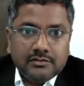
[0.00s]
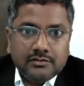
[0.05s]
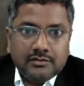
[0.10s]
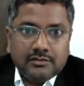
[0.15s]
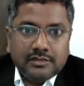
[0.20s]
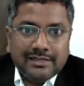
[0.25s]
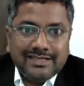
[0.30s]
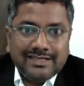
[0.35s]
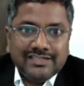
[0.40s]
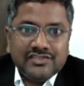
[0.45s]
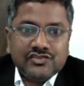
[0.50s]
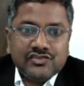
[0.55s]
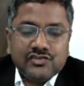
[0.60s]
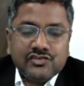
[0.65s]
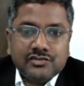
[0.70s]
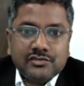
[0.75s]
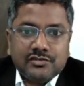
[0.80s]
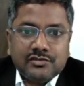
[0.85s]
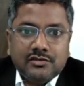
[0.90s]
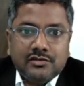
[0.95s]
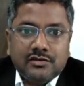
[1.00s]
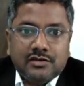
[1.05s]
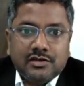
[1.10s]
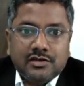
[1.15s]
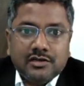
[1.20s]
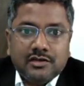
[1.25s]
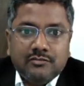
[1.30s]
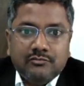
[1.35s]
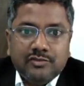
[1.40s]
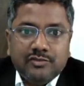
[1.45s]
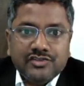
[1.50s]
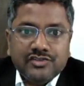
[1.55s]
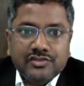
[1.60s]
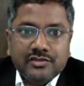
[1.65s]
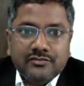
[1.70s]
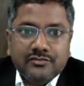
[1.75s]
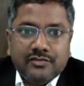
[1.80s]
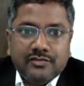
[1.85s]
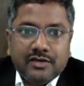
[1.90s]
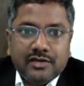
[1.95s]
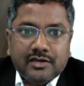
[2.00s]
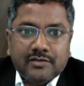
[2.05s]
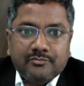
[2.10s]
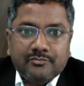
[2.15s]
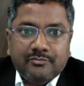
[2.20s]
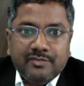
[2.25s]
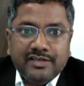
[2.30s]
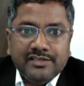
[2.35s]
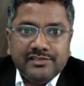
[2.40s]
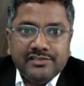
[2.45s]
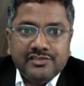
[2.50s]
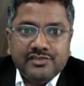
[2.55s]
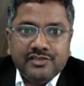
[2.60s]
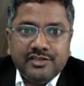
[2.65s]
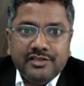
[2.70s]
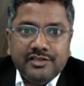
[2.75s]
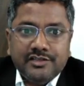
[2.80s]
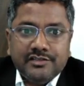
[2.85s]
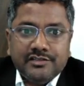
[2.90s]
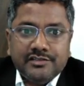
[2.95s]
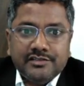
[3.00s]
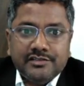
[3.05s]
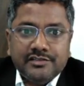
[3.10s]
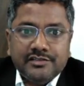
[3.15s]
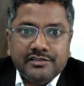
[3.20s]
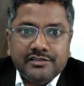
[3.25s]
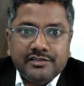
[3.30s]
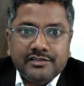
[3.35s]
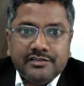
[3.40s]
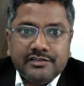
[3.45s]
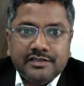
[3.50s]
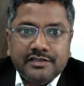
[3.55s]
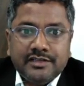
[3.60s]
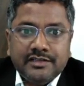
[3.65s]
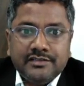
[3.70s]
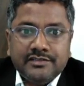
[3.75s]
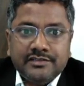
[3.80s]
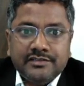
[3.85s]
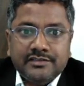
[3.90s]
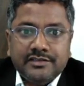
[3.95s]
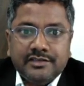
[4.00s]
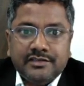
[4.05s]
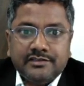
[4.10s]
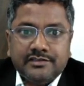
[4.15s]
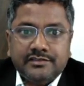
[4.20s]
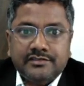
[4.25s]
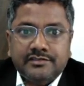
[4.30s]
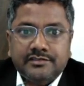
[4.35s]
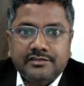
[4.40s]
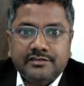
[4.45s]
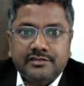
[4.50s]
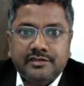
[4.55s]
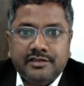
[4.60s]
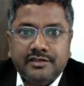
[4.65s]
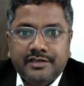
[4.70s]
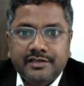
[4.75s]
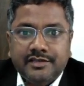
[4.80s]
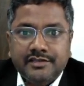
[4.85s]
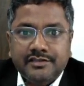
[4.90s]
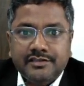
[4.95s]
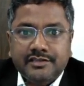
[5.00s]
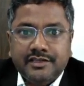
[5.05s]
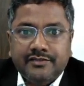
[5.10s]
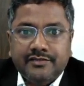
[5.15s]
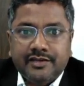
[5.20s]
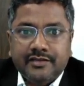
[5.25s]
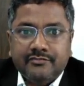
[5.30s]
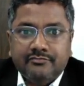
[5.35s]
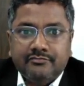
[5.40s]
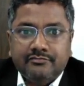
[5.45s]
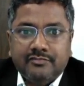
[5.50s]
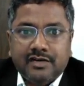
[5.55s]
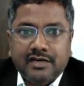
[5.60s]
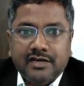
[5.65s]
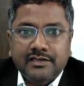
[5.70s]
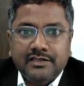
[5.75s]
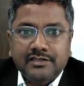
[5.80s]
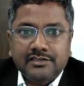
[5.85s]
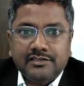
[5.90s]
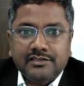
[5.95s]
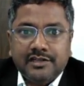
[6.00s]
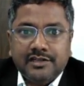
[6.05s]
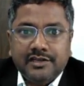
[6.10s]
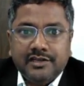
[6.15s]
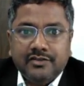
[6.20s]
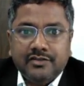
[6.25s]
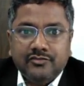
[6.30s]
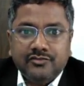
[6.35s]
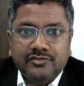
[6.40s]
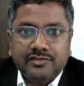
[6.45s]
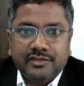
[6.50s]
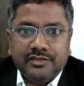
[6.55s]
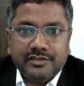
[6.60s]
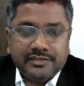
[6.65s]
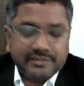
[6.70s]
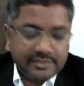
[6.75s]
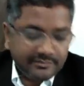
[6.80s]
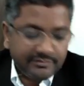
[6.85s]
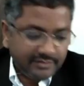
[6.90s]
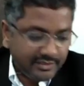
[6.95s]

H not combustion for benzene C6H6. It is given minus 3267